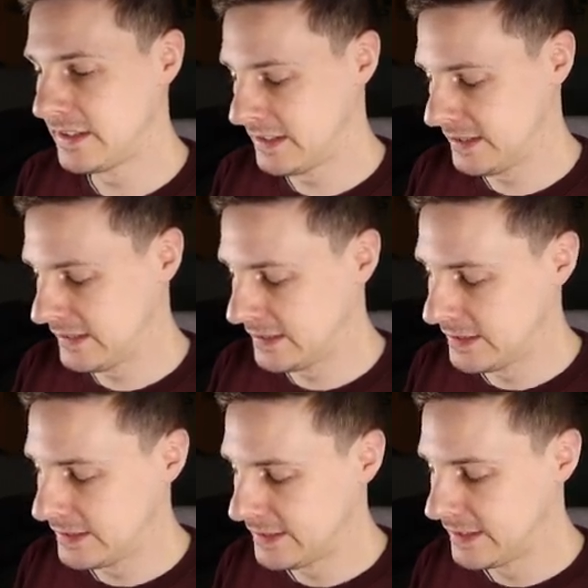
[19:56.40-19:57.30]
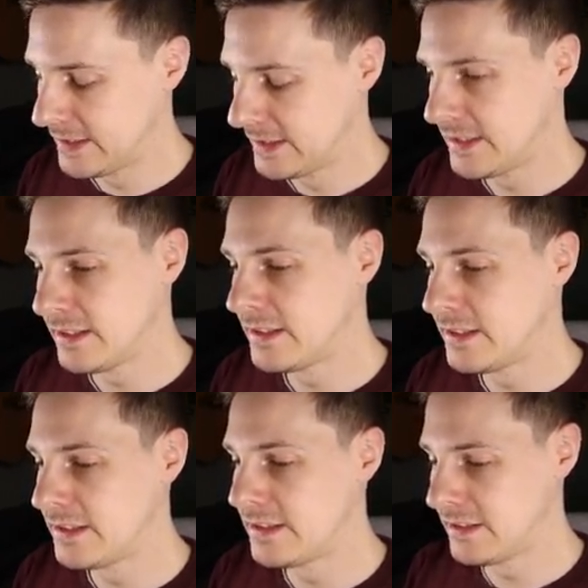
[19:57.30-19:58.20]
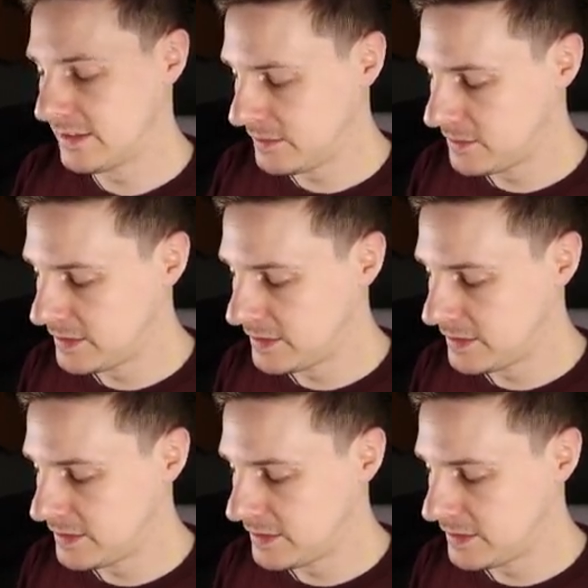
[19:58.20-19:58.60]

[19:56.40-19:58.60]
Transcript: [no speech]